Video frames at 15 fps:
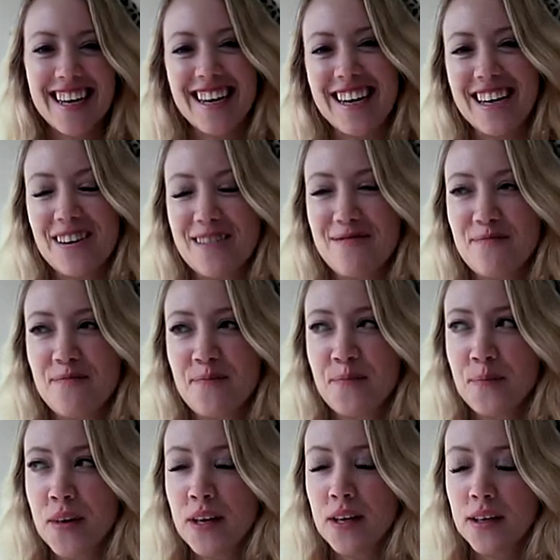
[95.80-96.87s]
I
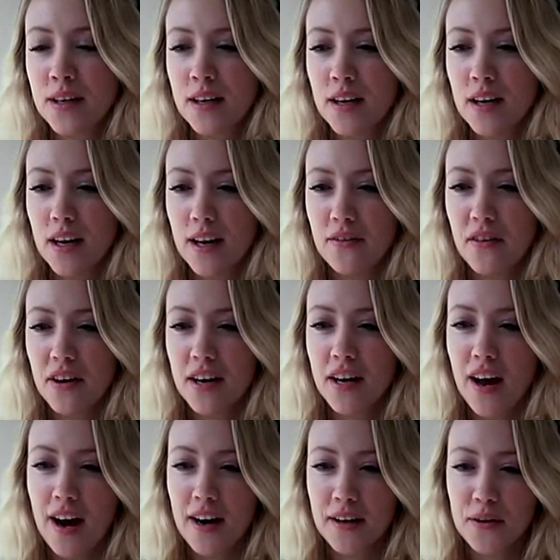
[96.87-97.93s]
read an
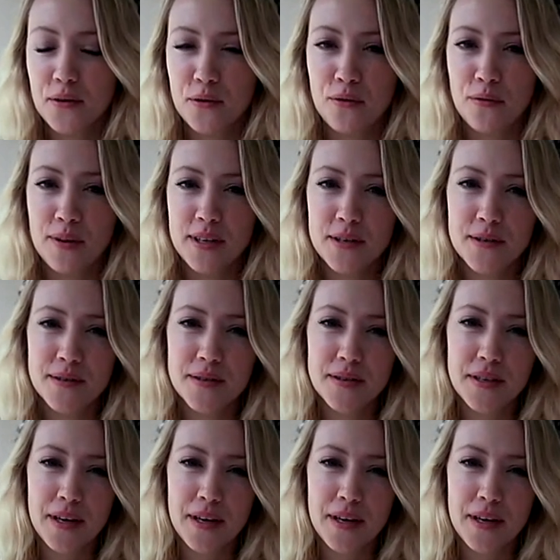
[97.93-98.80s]
article which